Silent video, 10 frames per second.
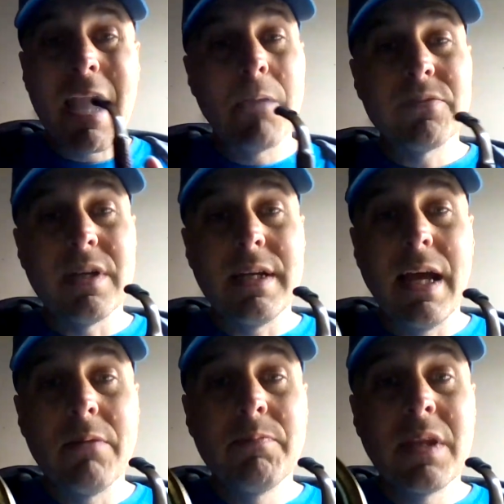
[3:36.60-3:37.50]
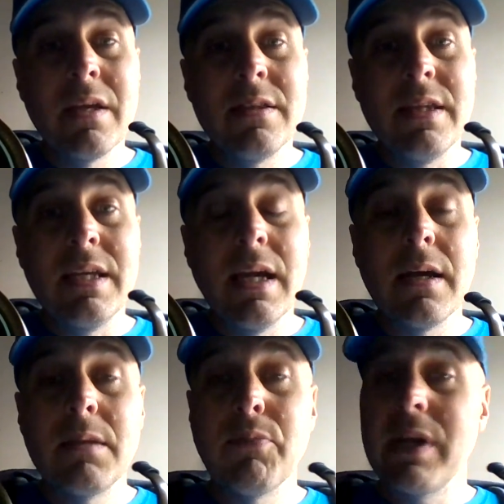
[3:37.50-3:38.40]
Upside down.
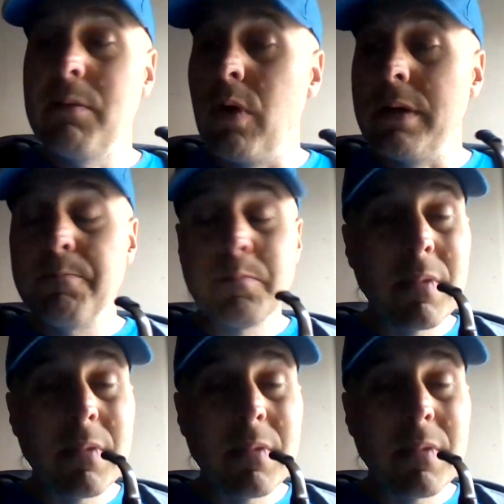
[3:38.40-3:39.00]
The Brigham one.